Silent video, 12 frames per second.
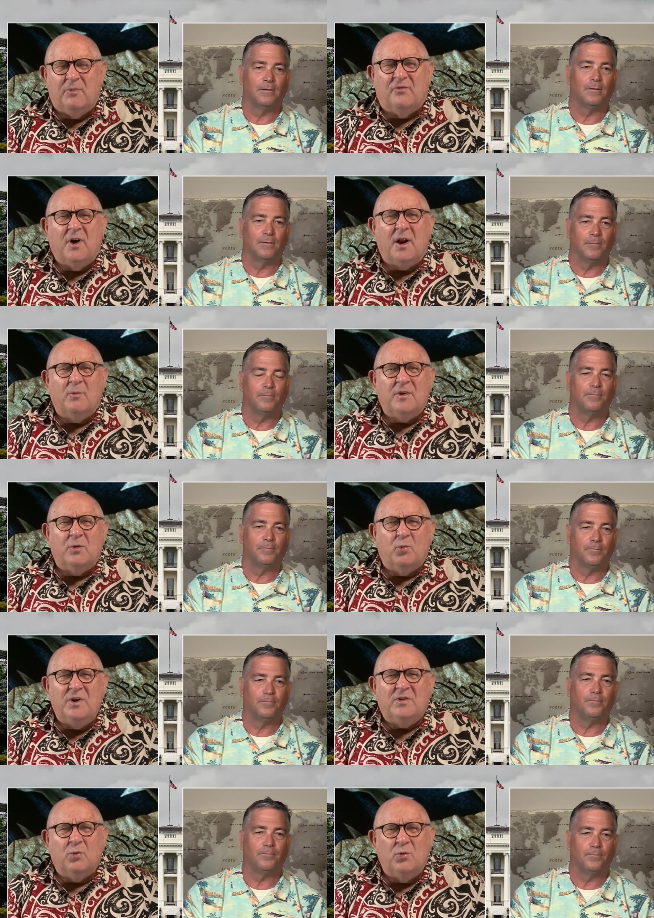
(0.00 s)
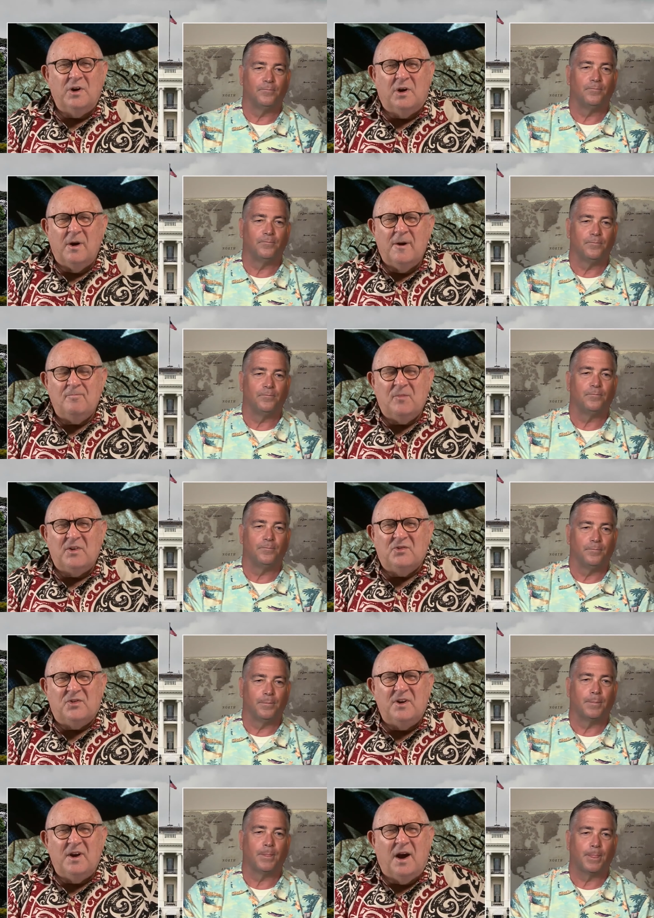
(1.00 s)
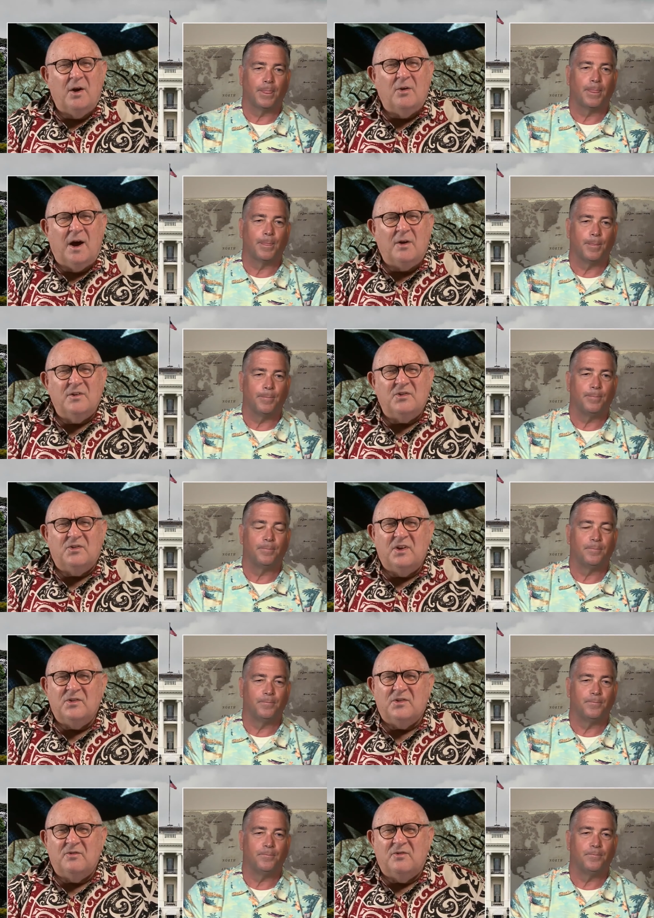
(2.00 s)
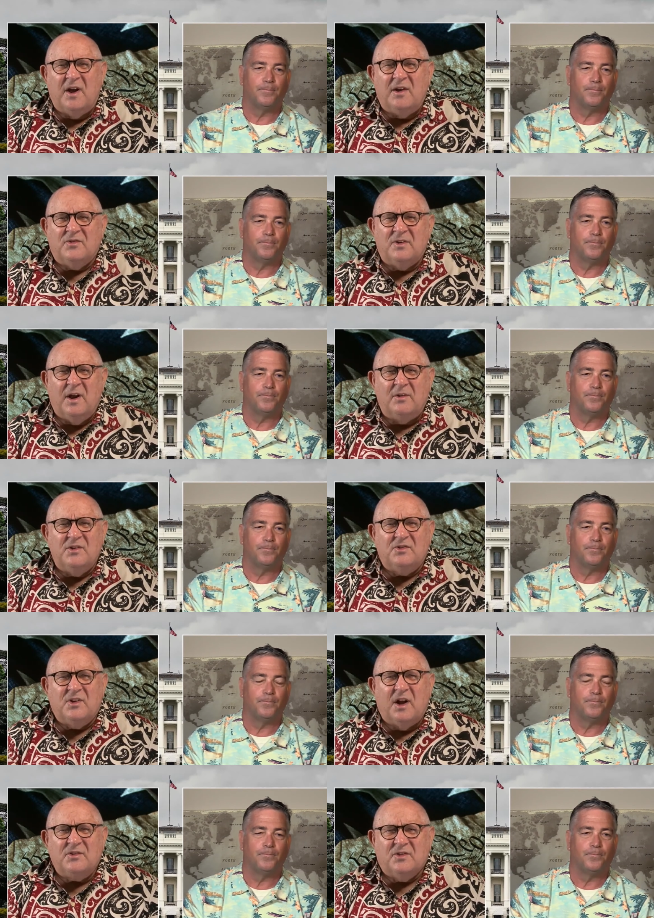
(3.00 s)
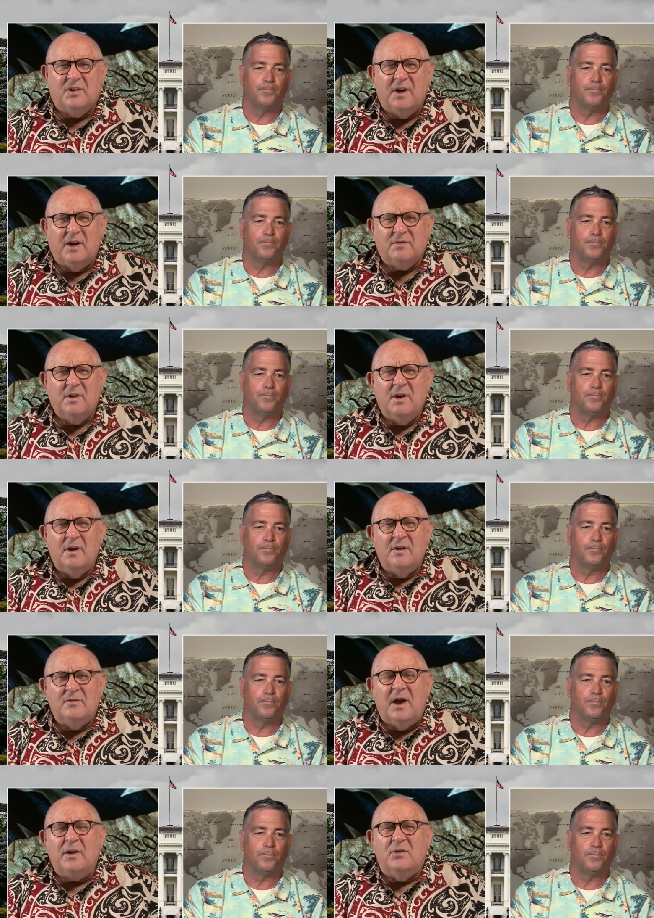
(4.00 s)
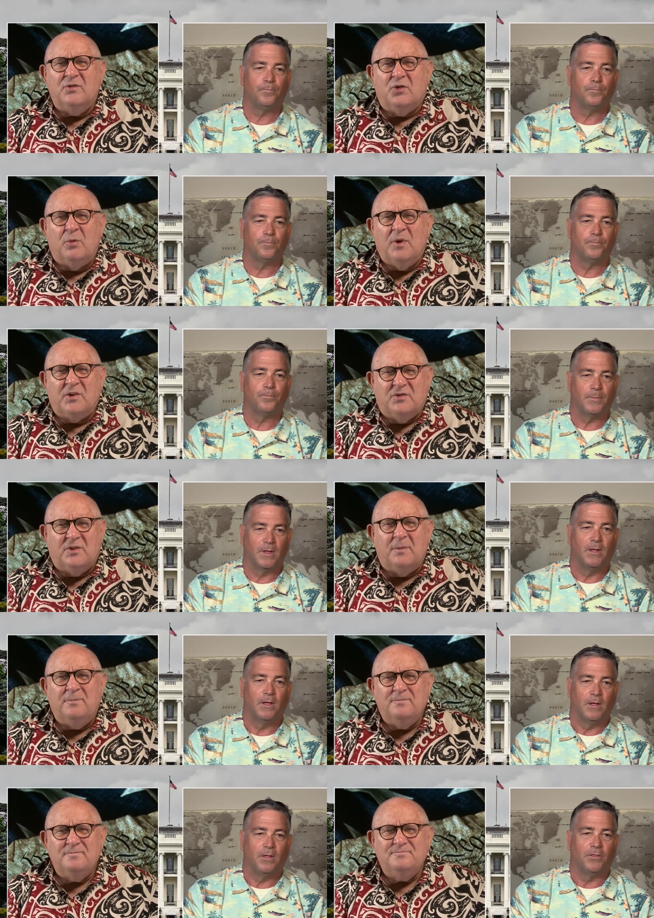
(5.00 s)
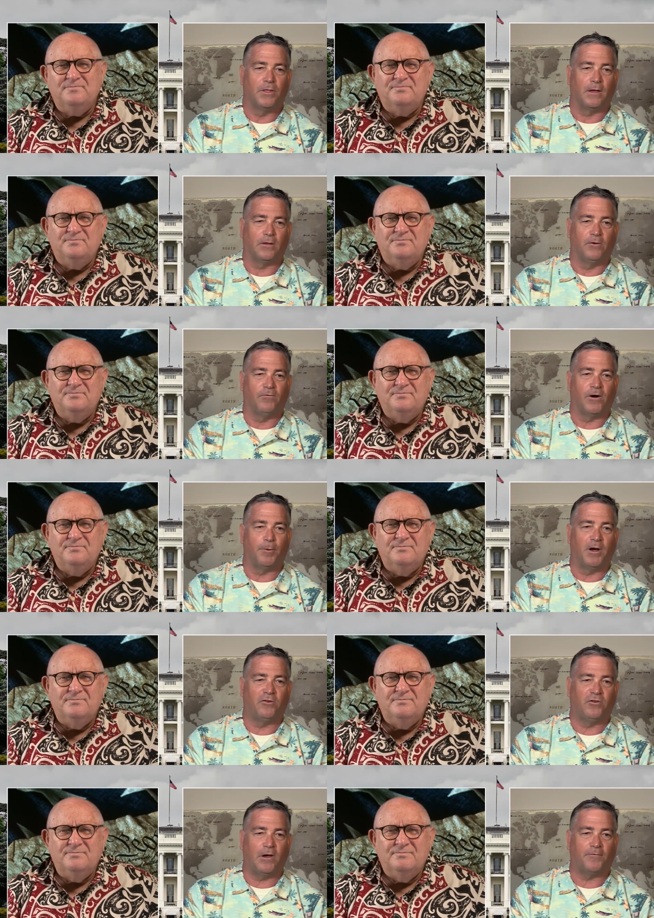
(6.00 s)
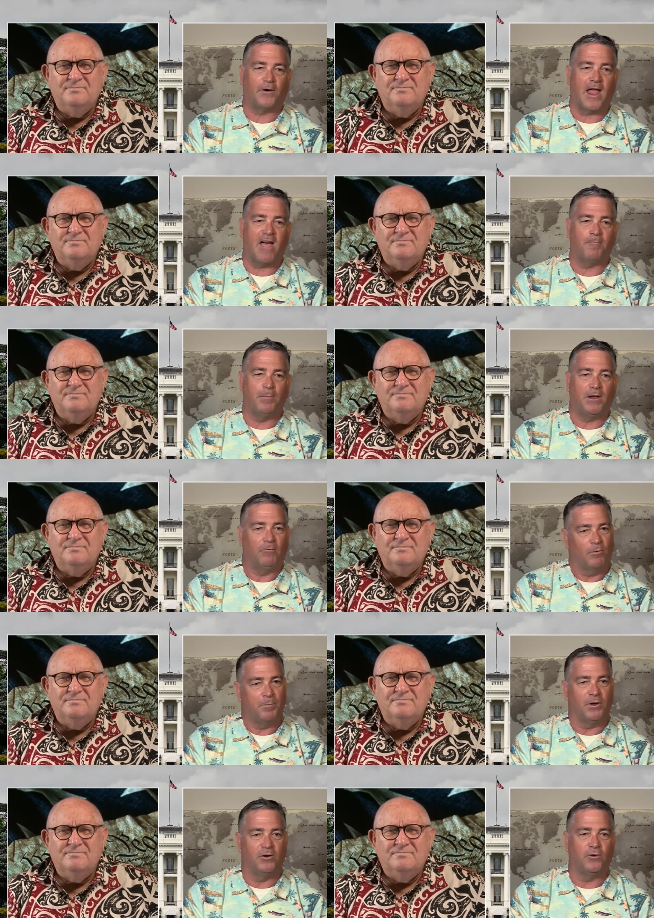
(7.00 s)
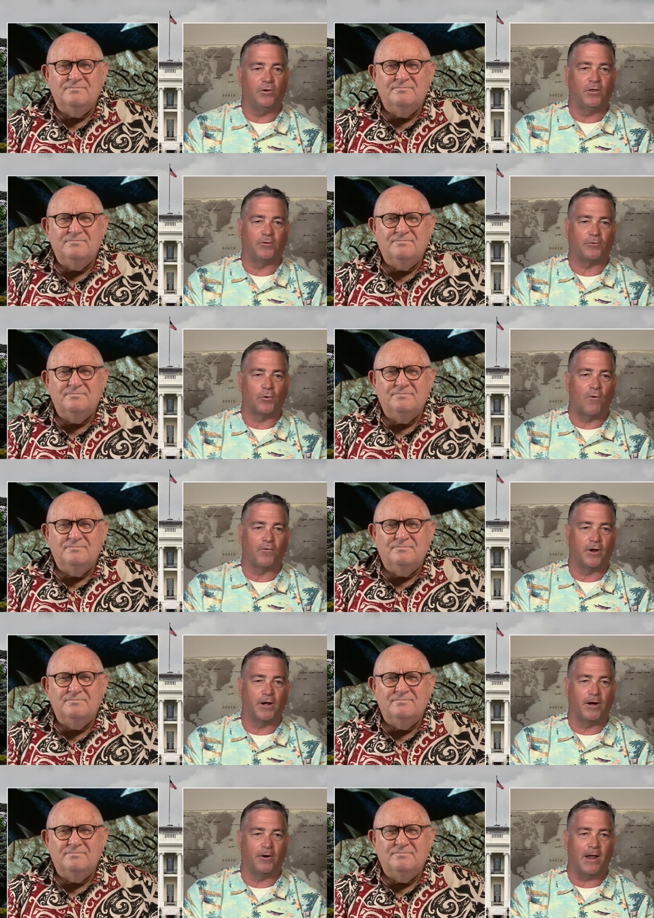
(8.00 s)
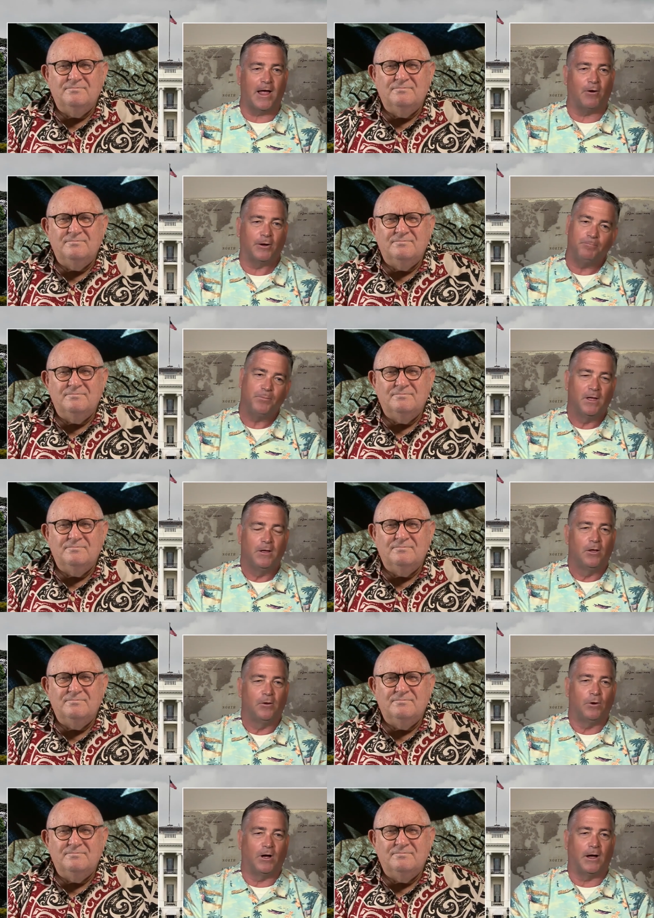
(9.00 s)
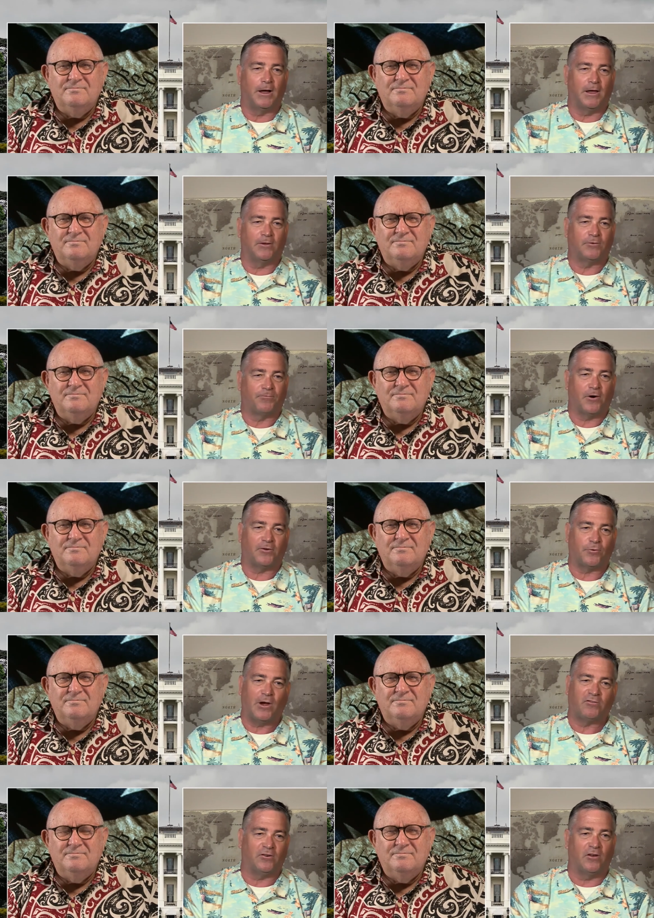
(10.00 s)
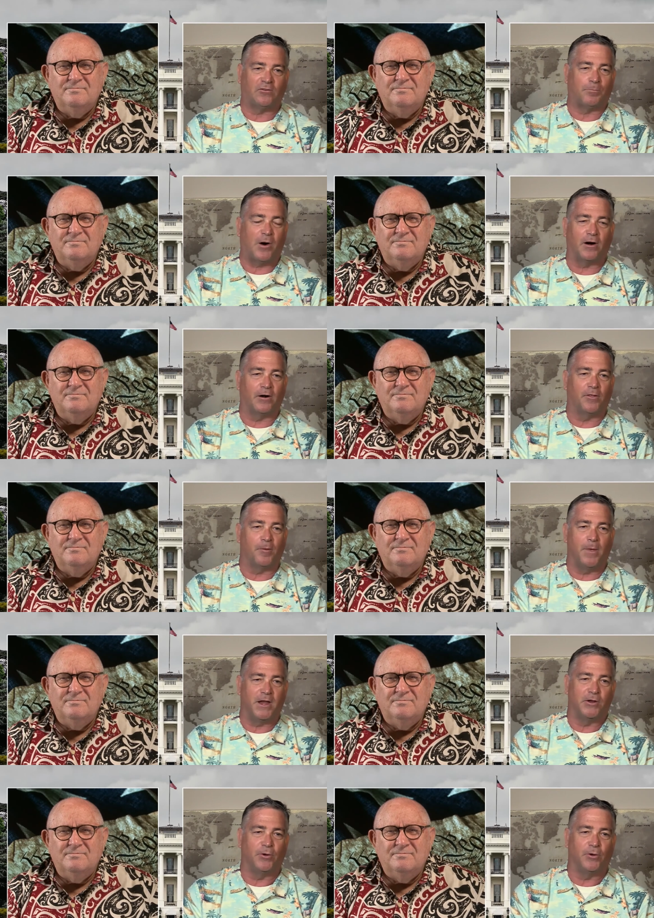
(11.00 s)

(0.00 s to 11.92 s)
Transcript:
Speaker 1: following it week to week and see how, how these things advance and how these dots connect. Thank you so much, Tim.
Speaker 2: Thank you very much, Jay, for having me. And we've been doing this for over a year now, and uh, I guess frustration is part of the menu